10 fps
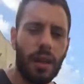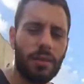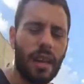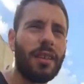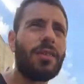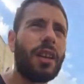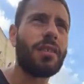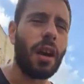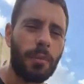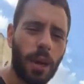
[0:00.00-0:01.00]

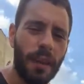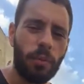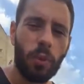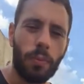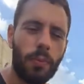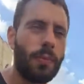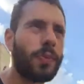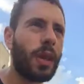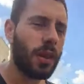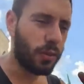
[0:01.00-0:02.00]
It's unbelievable.
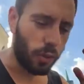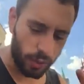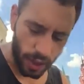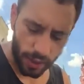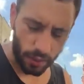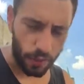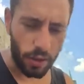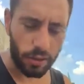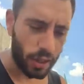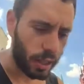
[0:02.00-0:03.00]
So really the
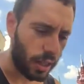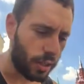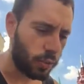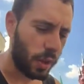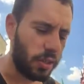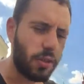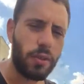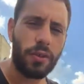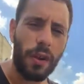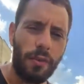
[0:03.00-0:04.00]
first thing is, when you
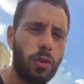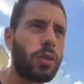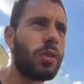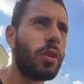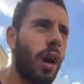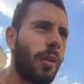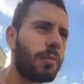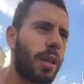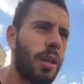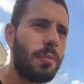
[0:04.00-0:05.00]
do travel to
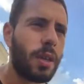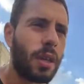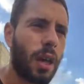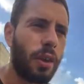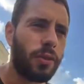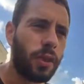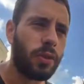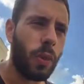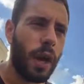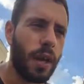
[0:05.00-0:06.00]

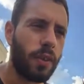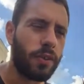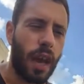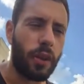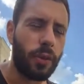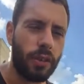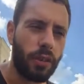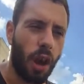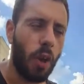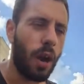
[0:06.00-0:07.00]
countries where the salary
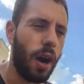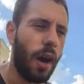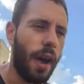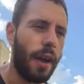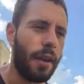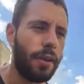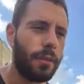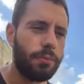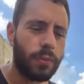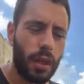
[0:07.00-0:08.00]
is lower and,
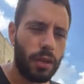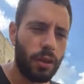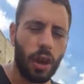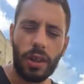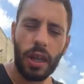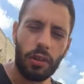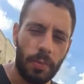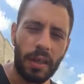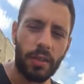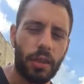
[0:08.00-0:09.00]
you know, the
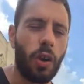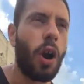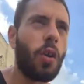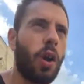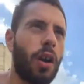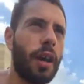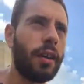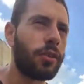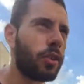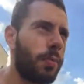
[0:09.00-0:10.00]
expenses are a whole lot
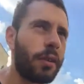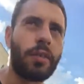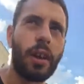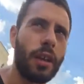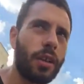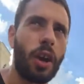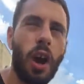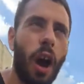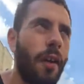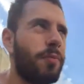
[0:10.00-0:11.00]
less, especially, you
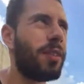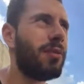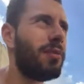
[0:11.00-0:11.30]
know, I've